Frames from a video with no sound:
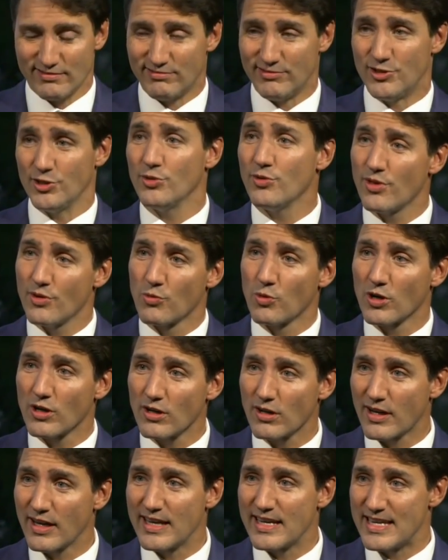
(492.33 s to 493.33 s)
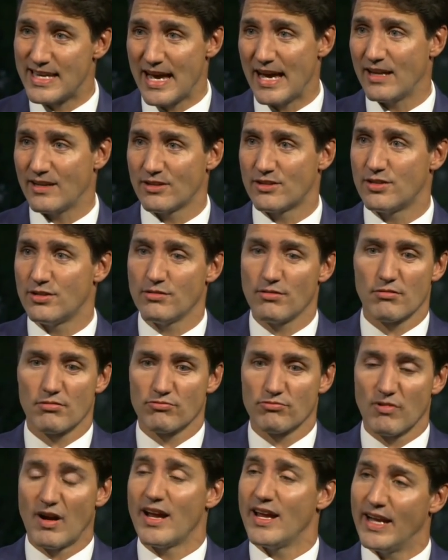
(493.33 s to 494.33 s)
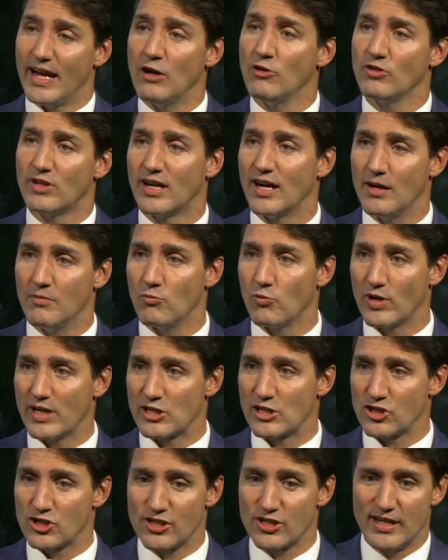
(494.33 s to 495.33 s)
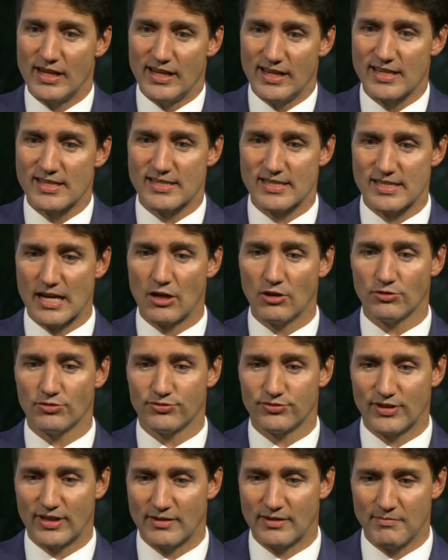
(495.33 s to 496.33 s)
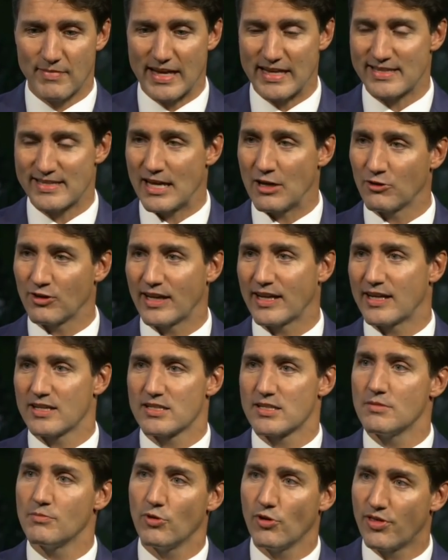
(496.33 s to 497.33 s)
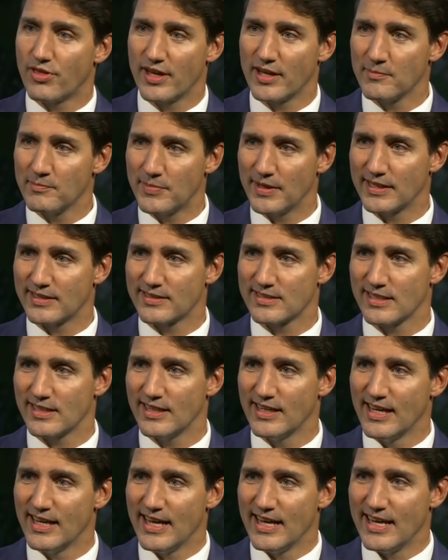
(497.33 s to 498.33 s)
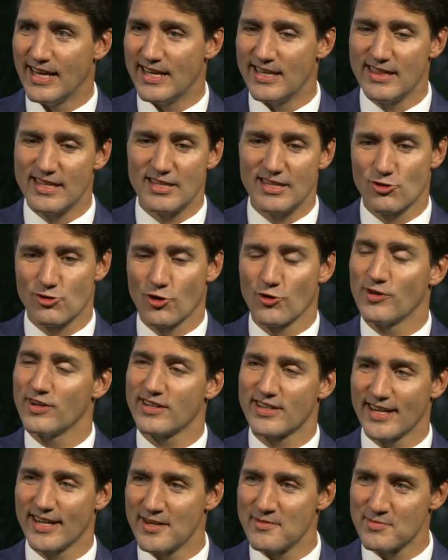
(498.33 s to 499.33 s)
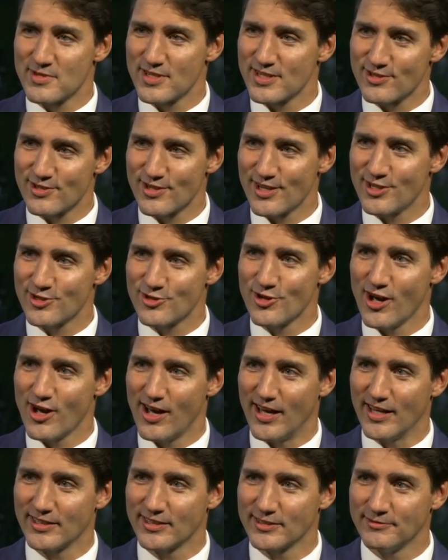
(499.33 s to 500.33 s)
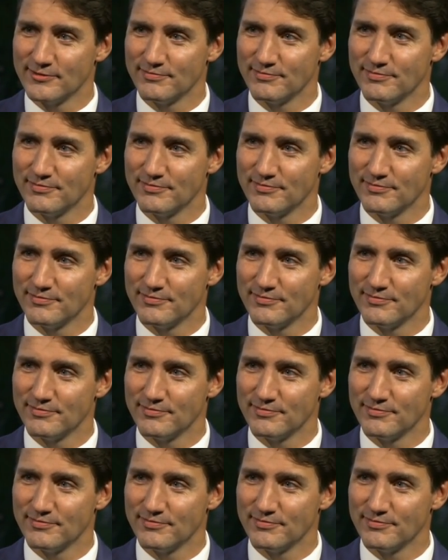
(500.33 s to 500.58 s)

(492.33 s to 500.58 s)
to do the work and get to the right outcome, which in itself may sound like a simple thing, but in these current times is not.